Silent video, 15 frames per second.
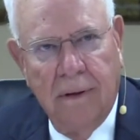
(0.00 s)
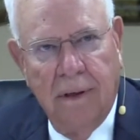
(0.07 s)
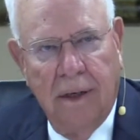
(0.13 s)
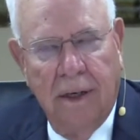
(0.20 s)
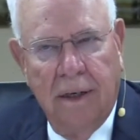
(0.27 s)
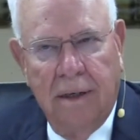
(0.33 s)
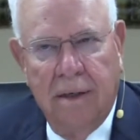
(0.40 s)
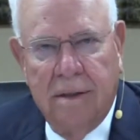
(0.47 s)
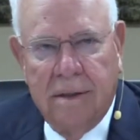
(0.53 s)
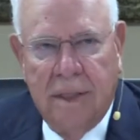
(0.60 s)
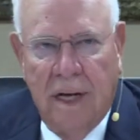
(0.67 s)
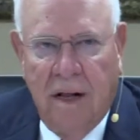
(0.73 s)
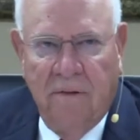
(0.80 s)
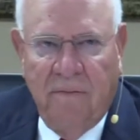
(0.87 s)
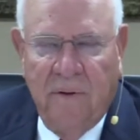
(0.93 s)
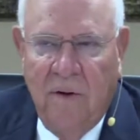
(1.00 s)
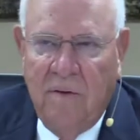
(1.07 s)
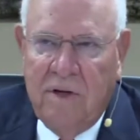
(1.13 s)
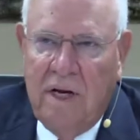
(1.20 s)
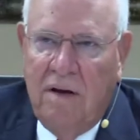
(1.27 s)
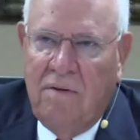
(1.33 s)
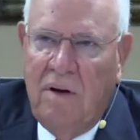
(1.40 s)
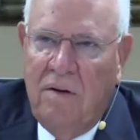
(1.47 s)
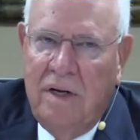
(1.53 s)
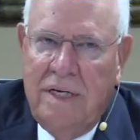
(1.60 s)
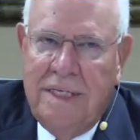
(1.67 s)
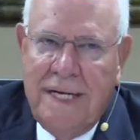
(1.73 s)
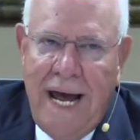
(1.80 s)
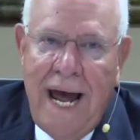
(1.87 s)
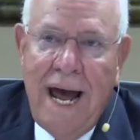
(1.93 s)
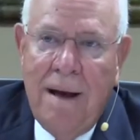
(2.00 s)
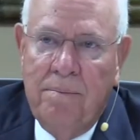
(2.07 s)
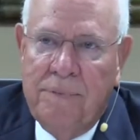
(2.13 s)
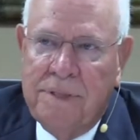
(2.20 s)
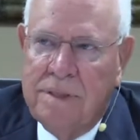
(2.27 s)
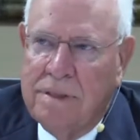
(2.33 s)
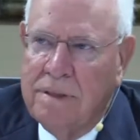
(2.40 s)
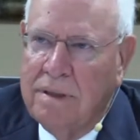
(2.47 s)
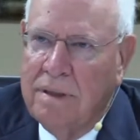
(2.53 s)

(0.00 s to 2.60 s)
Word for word: And the cell phones have all these apps.